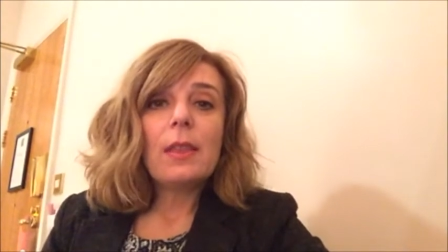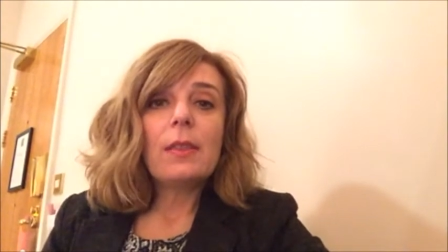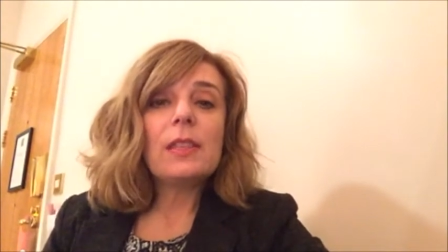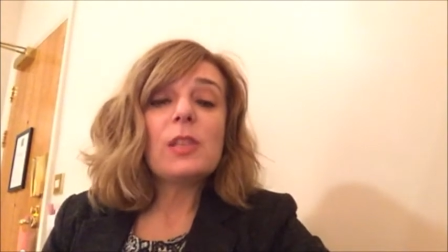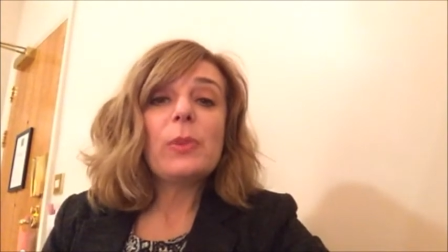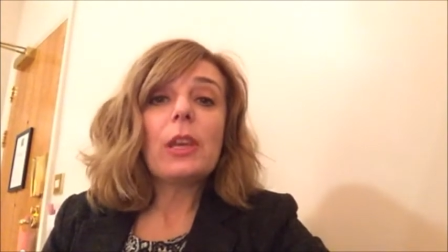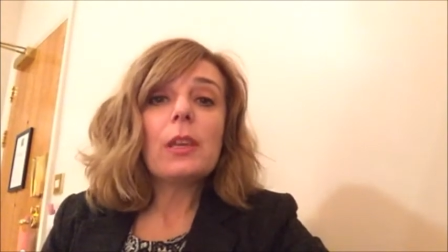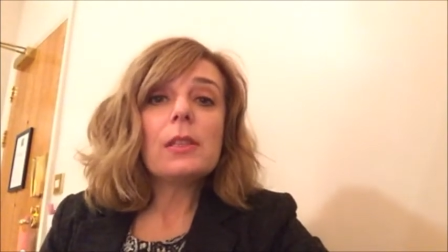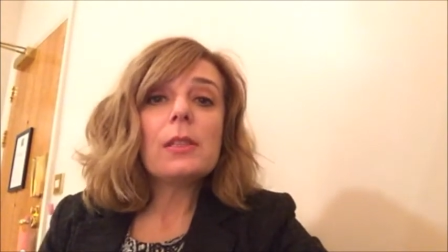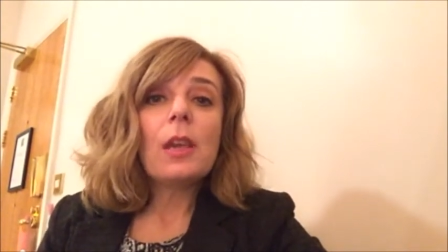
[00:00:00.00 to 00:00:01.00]
This is
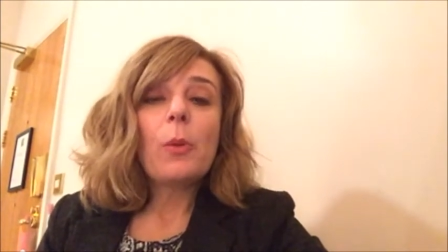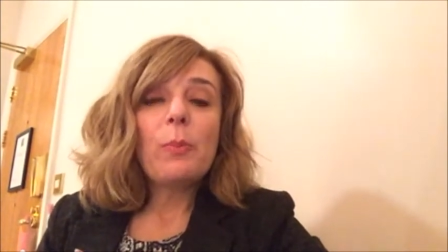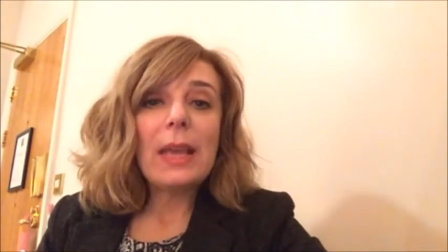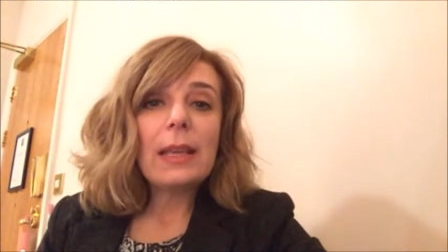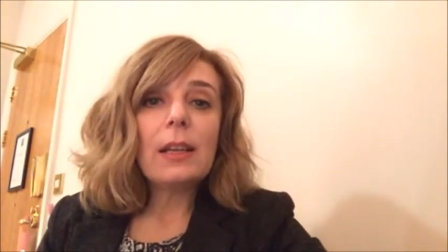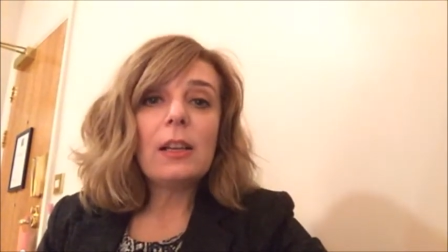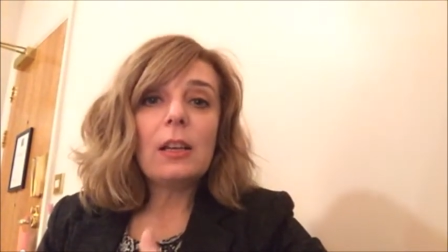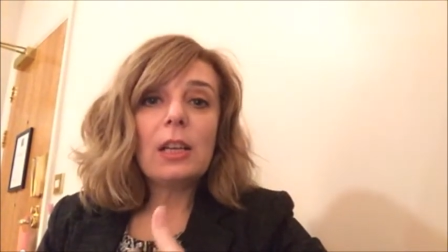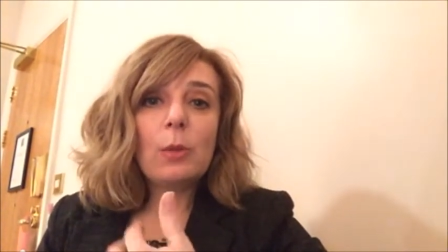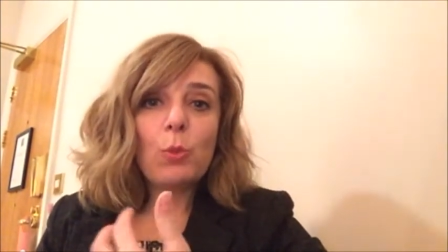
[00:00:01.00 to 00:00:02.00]
because making
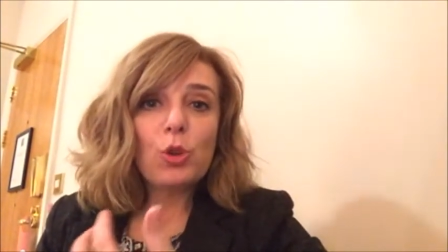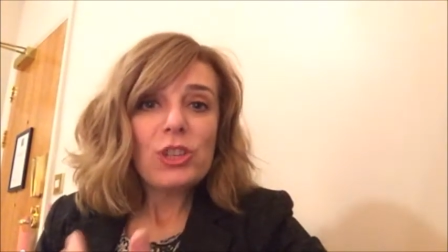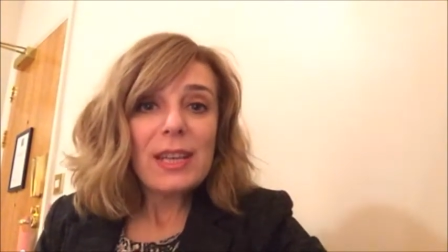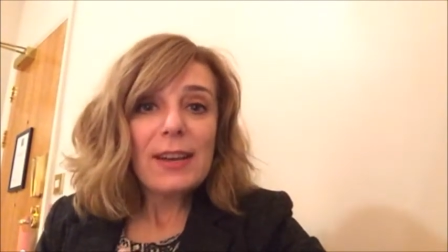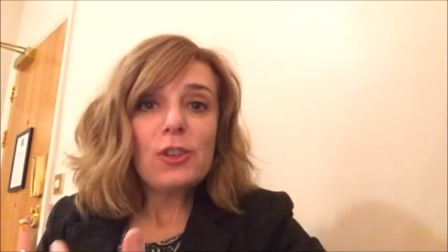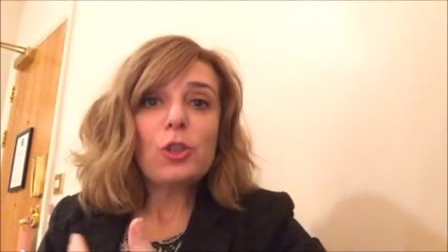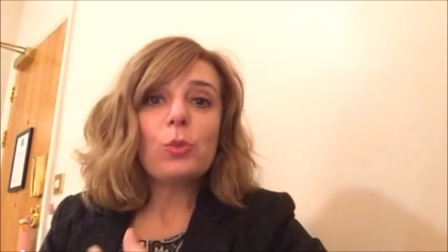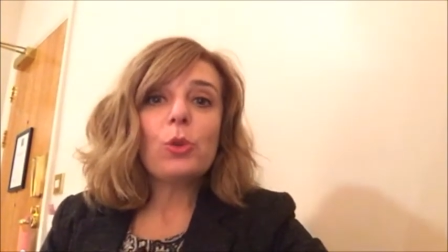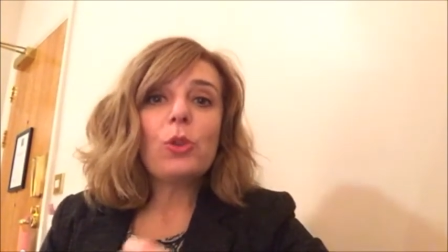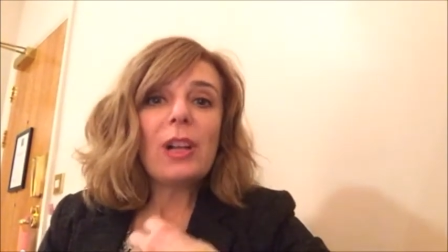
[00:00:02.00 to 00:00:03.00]
learning more
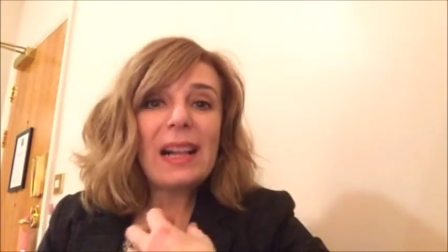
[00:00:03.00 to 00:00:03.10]
tangible,